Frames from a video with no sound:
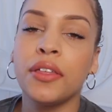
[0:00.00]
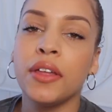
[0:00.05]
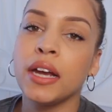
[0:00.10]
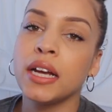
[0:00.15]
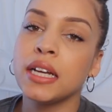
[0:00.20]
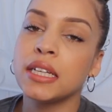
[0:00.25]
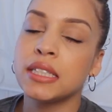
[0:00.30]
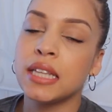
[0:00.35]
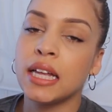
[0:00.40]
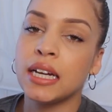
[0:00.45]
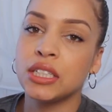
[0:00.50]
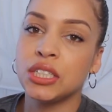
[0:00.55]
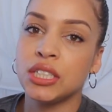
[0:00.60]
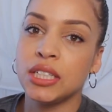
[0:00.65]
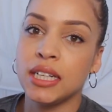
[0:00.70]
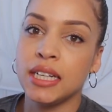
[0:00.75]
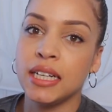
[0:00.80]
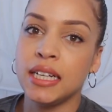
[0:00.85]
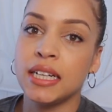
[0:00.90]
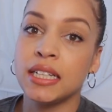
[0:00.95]
thing is that
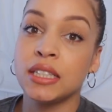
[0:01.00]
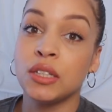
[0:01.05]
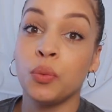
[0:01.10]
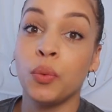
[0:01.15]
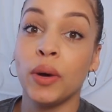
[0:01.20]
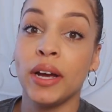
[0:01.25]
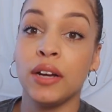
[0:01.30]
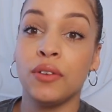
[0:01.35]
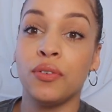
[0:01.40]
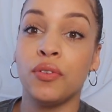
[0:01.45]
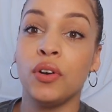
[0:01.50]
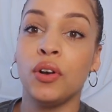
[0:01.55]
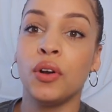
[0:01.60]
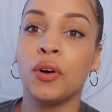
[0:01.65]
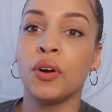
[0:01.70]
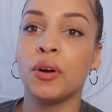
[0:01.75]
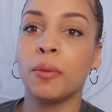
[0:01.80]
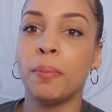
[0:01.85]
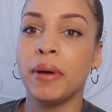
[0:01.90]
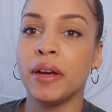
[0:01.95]
she is awake for
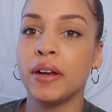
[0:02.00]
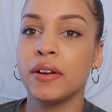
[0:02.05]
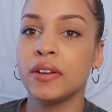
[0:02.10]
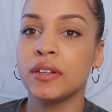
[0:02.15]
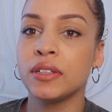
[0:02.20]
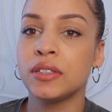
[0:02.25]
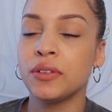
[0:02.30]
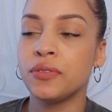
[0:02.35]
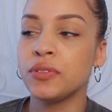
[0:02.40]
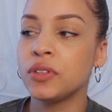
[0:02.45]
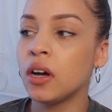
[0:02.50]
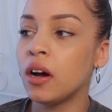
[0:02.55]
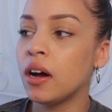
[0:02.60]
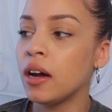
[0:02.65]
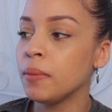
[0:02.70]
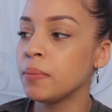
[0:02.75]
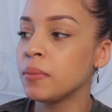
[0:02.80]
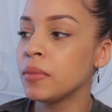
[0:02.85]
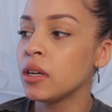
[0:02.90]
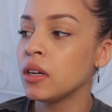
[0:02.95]
longer periods of
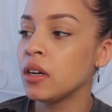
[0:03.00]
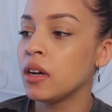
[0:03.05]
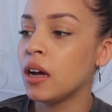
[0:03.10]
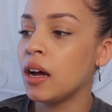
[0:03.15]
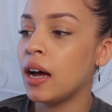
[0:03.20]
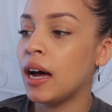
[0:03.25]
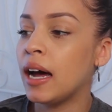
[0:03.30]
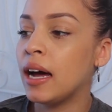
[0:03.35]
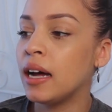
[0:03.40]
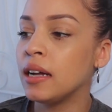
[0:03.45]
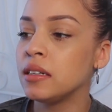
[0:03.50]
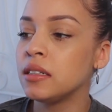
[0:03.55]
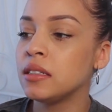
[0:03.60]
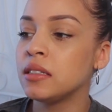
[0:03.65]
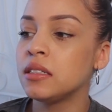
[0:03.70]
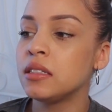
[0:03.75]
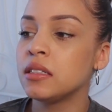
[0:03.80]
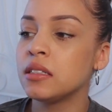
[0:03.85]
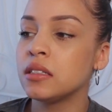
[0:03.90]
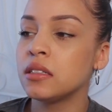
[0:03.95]
time,
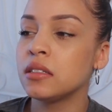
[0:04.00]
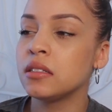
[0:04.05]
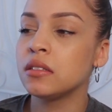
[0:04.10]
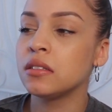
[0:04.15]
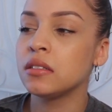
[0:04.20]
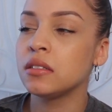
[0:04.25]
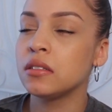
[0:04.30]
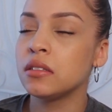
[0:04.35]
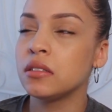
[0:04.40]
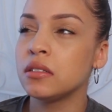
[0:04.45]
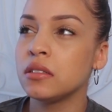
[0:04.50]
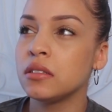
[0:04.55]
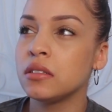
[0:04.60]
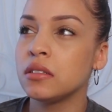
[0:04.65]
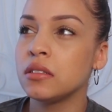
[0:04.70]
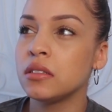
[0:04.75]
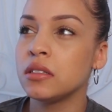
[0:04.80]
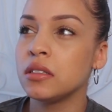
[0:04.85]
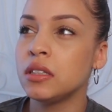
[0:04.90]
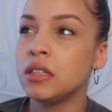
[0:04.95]
and
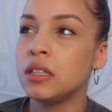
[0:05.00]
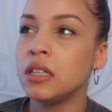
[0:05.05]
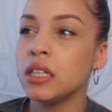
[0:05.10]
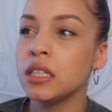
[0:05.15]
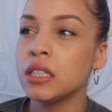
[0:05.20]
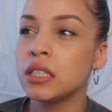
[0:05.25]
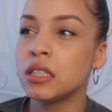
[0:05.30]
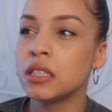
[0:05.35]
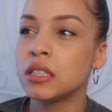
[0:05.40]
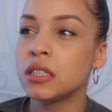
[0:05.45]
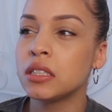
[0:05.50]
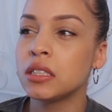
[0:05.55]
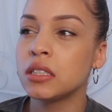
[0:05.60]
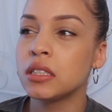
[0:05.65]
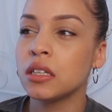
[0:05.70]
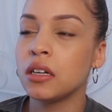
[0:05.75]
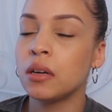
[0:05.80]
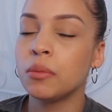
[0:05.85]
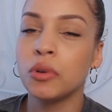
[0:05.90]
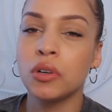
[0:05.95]

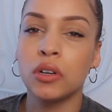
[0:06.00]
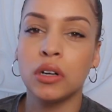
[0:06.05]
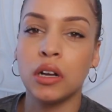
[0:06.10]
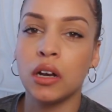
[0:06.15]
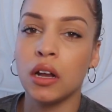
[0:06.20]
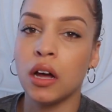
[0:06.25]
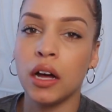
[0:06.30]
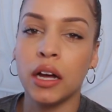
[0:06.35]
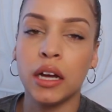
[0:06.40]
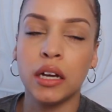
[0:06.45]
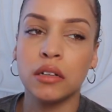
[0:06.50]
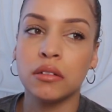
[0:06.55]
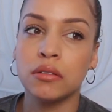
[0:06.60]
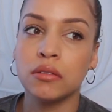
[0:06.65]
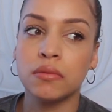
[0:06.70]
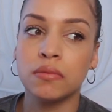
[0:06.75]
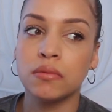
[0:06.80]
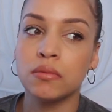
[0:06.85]
this, I'm not gonna lie,